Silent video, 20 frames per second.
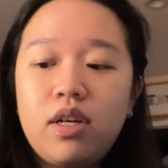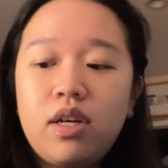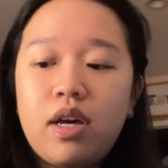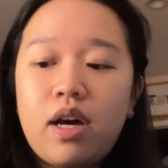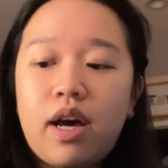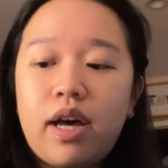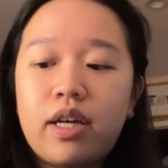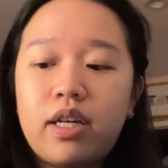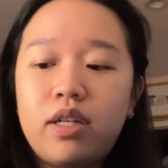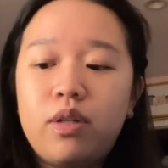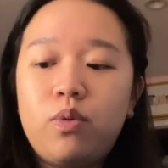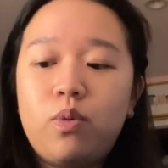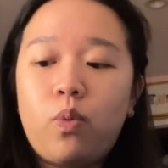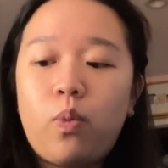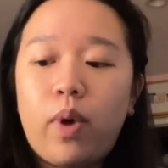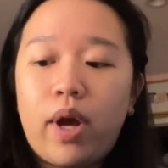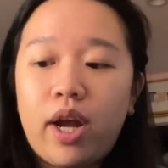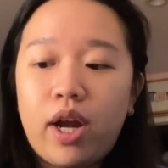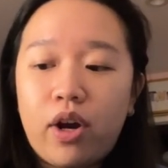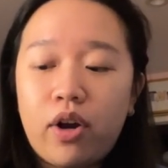I can
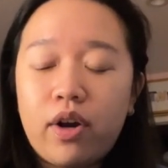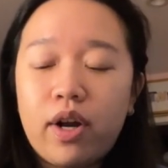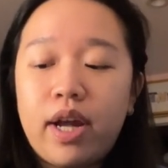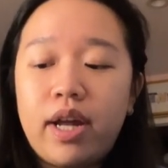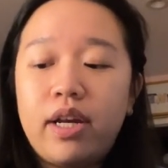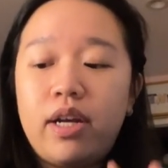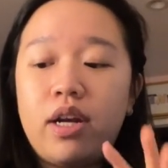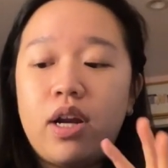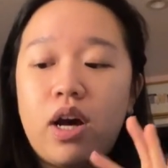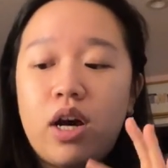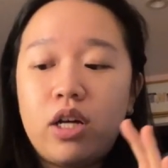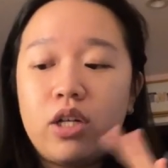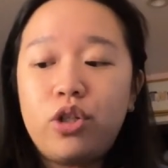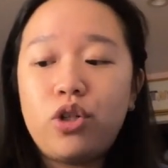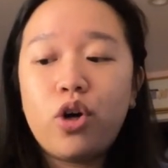wear and not